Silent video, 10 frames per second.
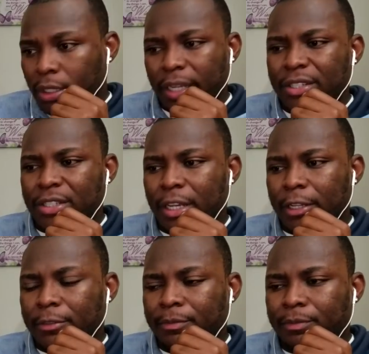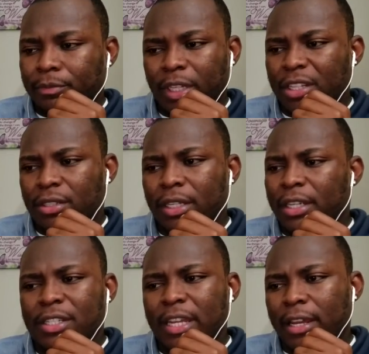yeah, he's dead. Yeah,
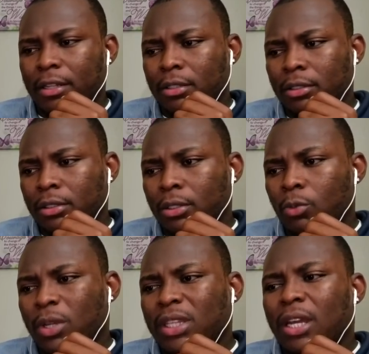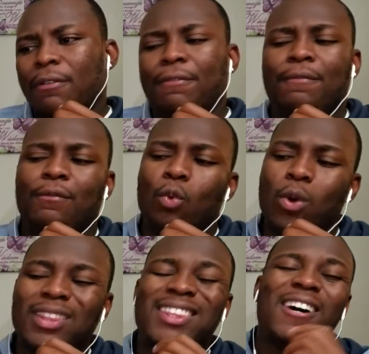he's dead.
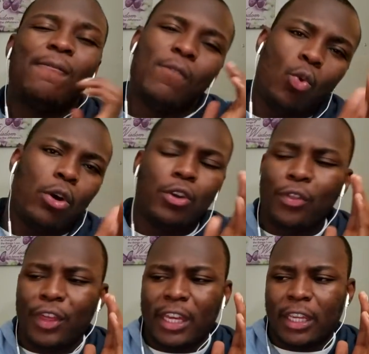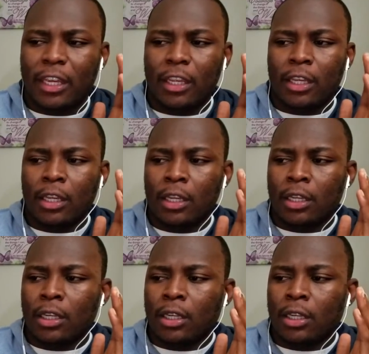What are you thinking?